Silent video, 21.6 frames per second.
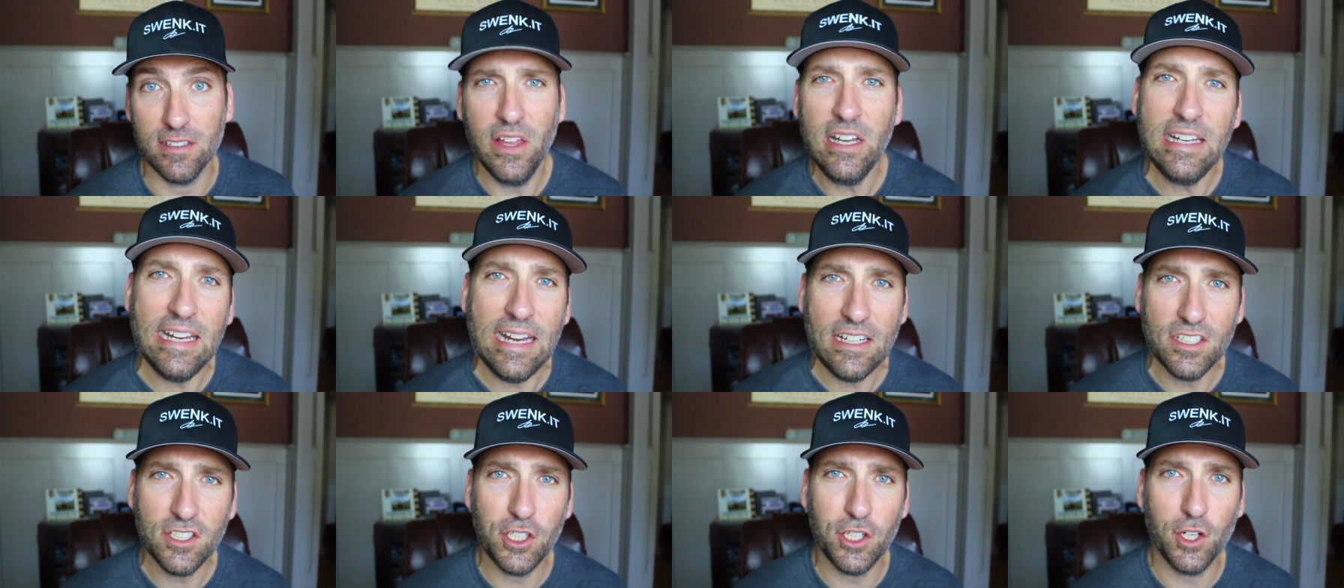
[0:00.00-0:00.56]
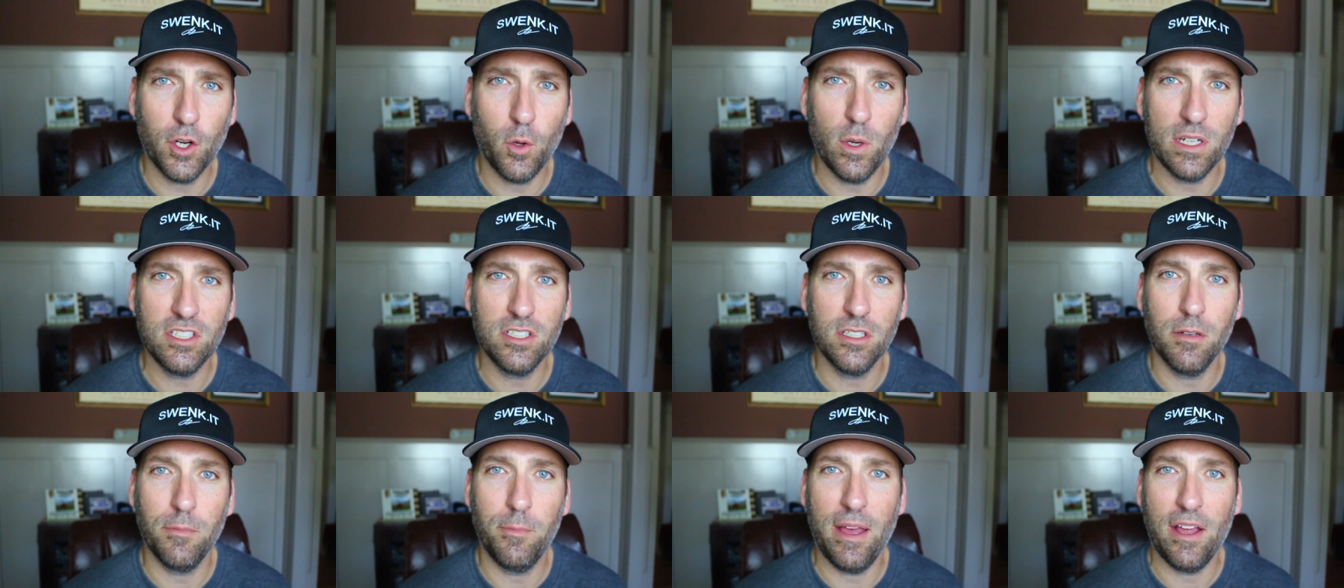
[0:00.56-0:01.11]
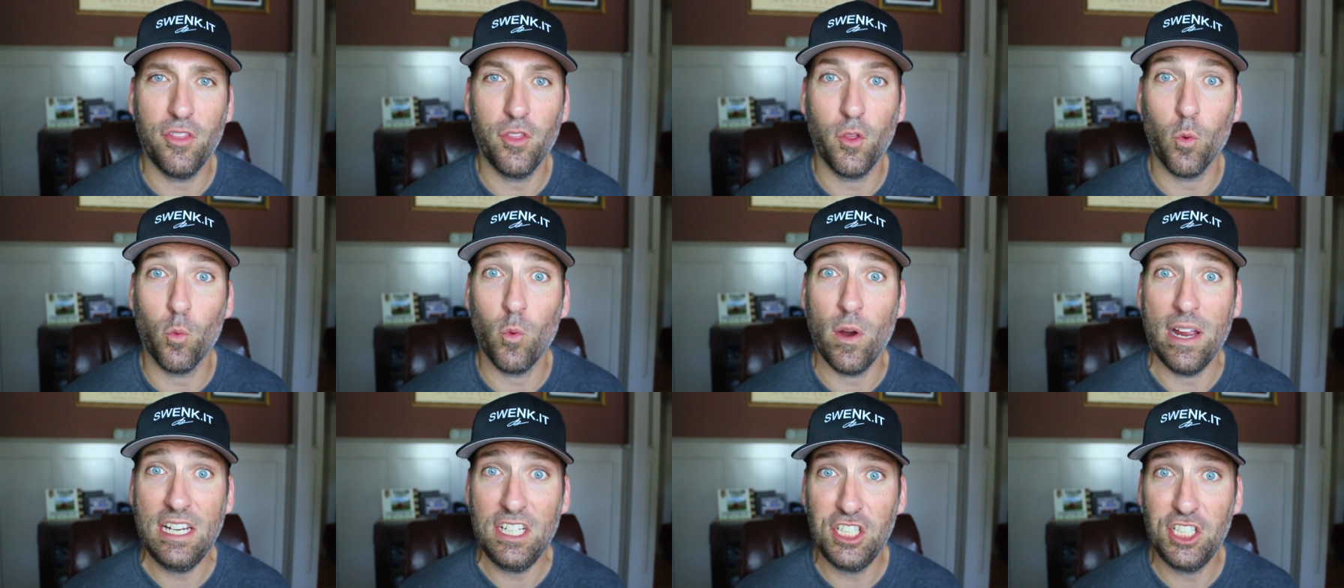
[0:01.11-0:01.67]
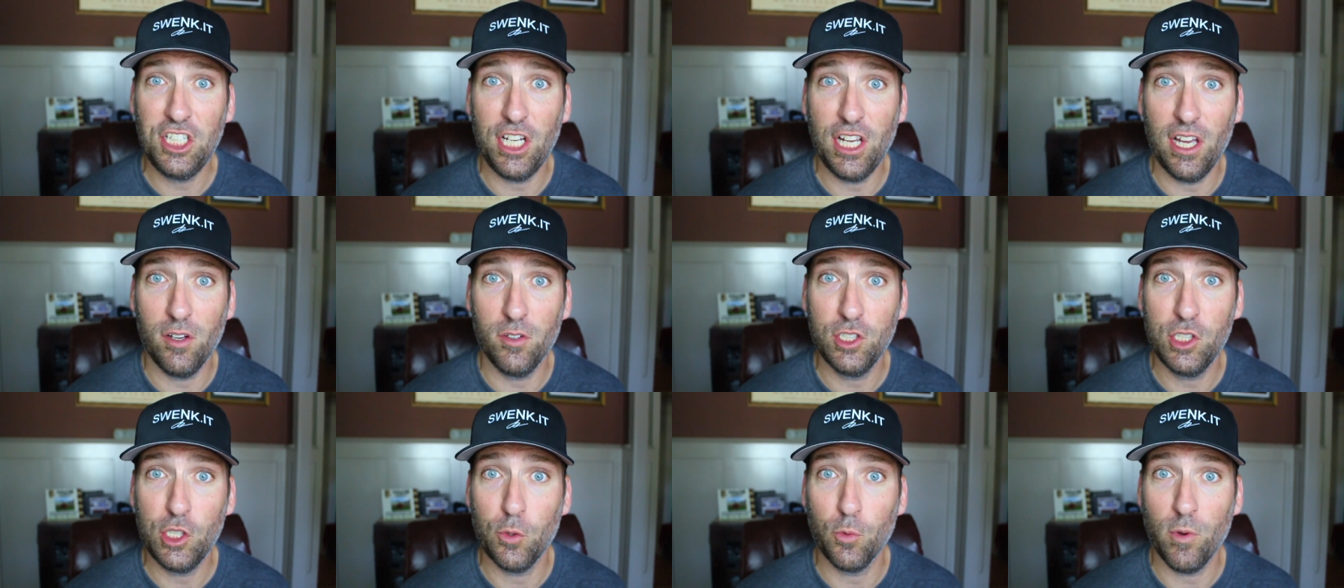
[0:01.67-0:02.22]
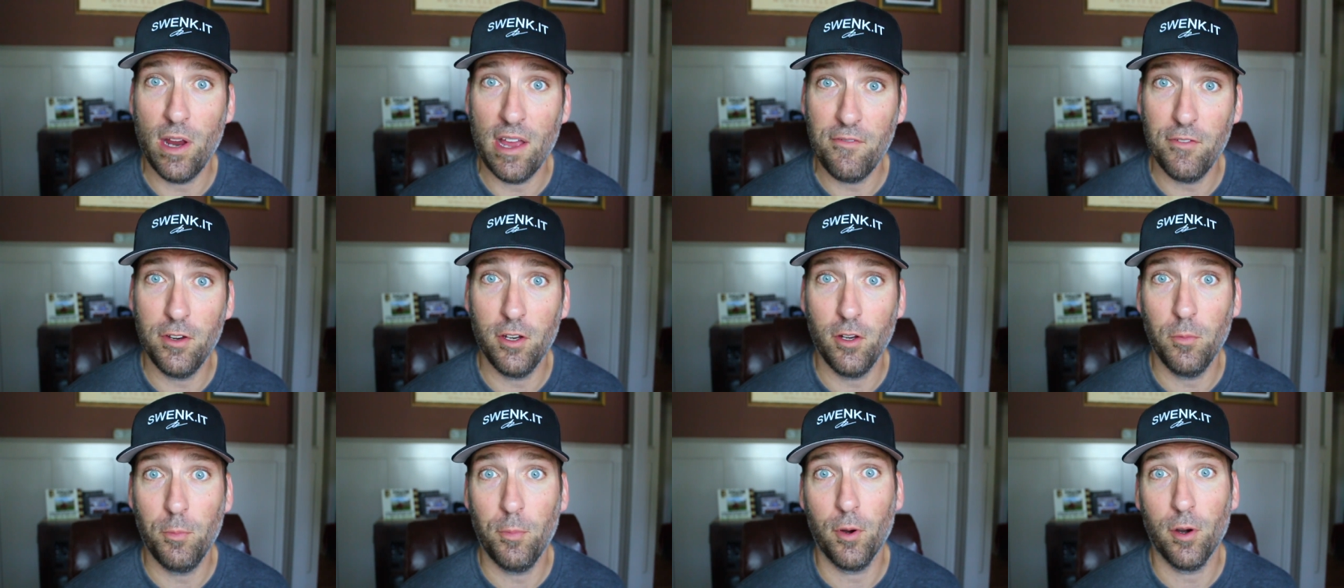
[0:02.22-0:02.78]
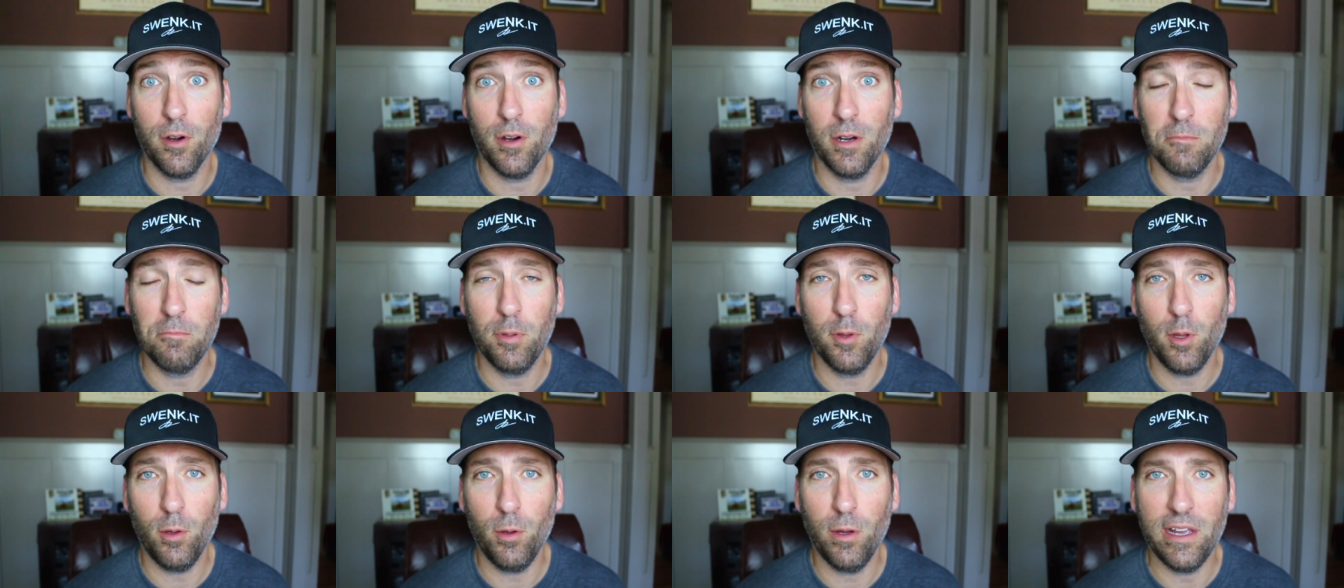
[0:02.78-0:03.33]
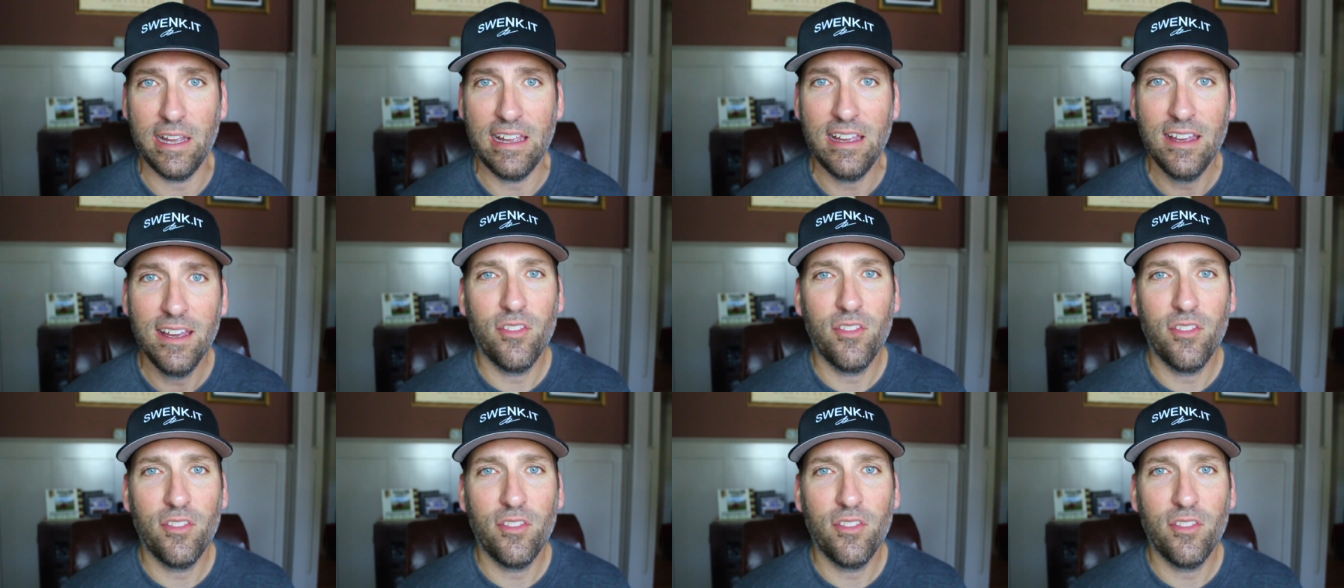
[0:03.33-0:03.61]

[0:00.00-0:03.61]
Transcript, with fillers: Then to answer your question about the ratio to revenue per employee,